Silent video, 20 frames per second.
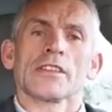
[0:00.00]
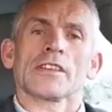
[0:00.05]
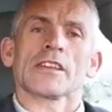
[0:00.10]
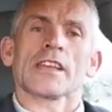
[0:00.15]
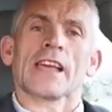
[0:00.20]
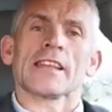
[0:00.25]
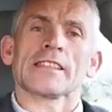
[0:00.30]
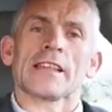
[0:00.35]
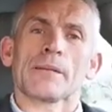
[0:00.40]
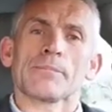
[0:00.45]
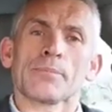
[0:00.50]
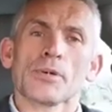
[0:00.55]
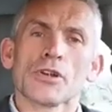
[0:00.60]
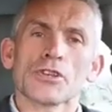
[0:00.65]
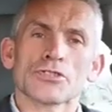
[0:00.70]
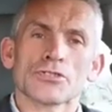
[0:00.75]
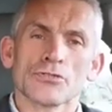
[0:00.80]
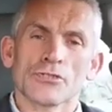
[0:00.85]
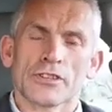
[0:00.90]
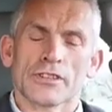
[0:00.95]
You're getting that
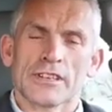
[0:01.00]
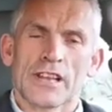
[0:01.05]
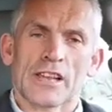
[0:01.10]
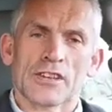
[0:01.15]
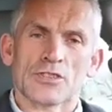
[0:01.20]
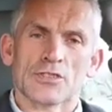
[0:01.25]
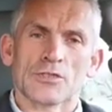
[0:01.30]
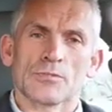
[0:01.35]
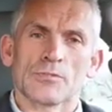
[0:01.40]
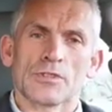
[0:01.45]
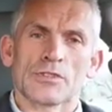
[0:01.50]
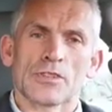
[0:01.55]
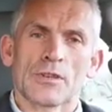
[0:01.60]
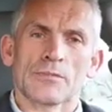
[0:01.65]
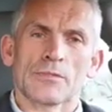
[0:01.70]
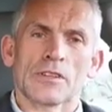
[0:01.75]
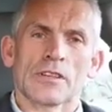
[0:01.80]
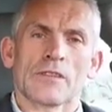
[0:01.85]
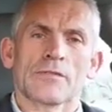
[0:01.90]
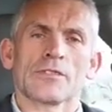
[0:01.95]
personal connection with
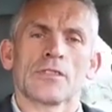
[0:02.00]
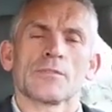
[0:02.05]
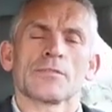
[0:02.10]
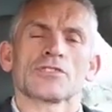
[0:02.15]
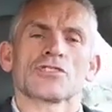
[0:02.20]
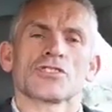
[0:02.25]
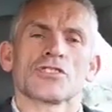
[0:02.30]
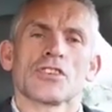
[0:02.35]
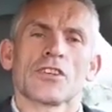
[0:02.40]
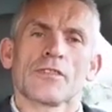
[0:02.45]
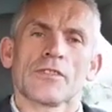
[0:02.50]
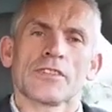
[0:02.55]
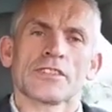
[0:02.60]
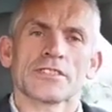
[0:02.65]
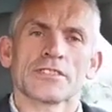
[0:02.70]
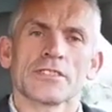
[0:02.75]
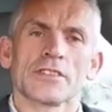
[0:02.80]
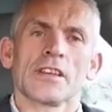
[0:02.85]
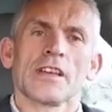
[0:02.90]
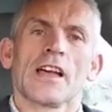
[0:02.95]
them. You're giving them a
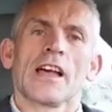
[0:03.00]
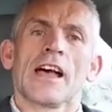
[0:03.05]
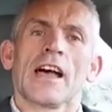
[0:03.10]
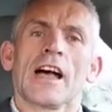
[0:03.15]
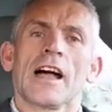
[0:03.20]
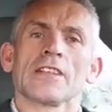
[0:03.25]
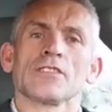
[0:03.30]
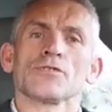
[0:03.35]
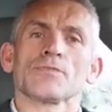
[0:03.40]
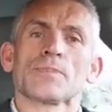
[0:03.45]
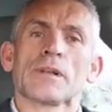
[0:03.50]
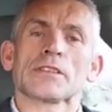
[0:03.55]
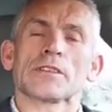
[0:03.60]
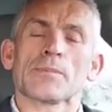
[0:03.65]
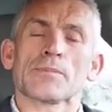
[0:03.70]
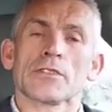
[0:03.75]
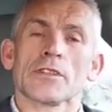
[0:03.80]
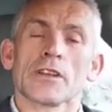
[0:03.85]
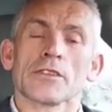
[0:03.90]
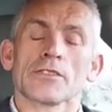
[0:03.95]
service, and you build
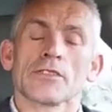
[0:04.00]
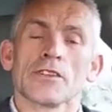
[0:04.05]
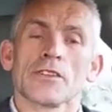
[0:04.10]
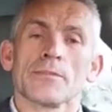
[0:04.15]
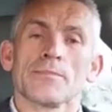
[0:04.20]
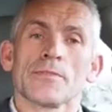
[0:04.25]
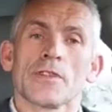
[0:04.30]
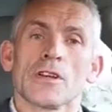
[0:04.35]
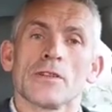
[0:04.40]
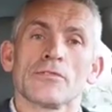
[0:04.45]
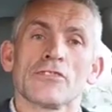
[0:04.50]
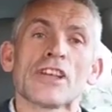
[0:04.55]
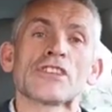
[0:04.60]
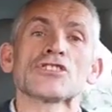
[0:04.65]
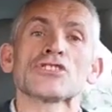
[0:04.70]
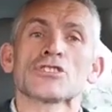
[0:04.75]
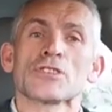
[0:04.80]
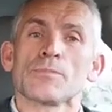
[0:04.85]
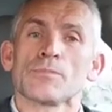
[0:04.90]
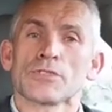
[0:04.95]
up like a
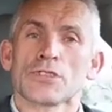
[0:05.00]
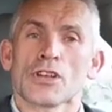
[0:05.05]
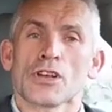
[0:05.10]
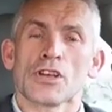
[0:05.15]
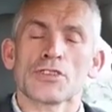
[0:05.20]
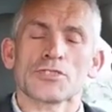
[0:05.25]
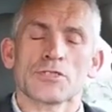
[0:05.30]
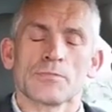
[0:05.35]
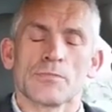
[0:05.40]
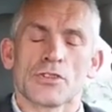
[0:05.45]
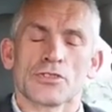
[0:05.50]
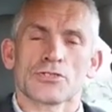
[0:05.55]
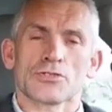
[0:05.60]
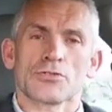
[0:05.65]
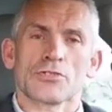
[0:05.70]
relationship with your customers.